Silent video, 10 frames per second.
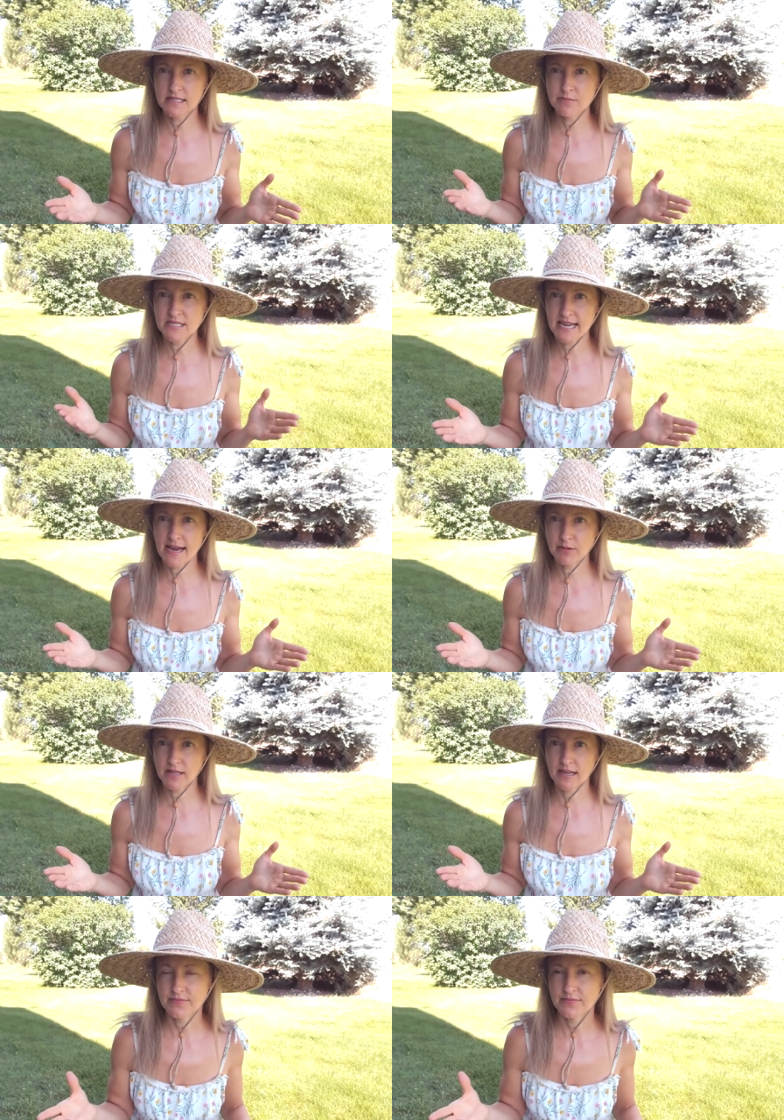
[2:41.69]

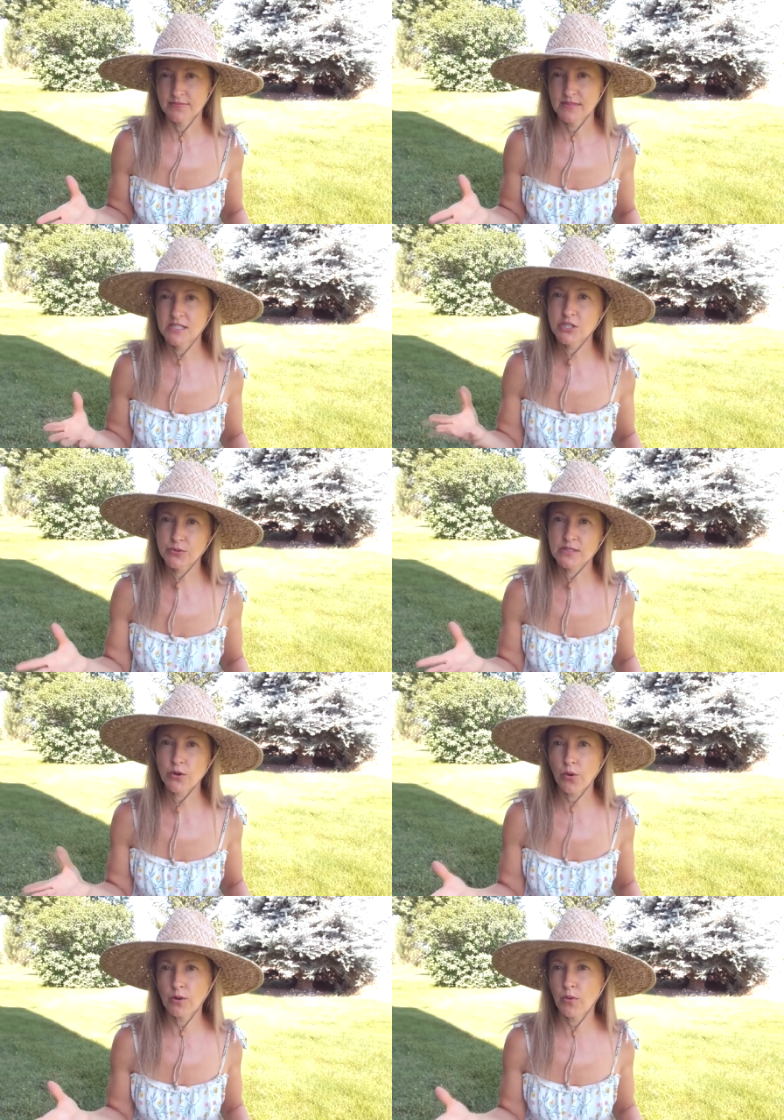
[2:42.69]
metabolized into its
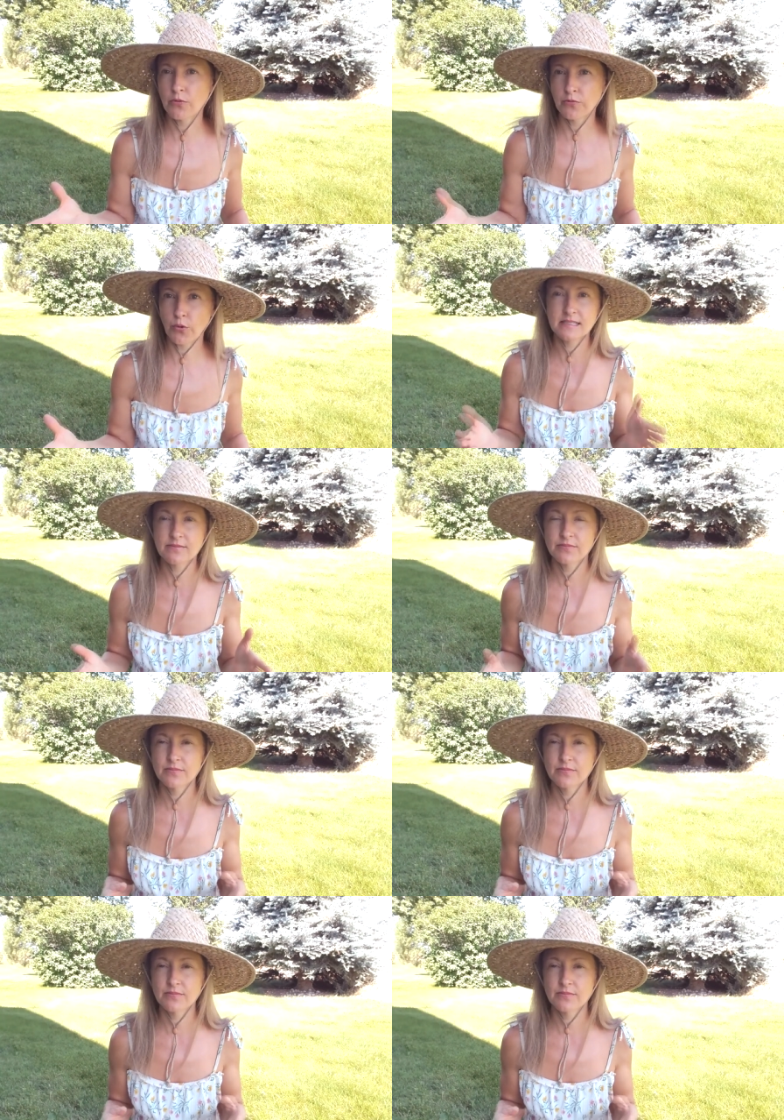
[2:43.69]
hormone form.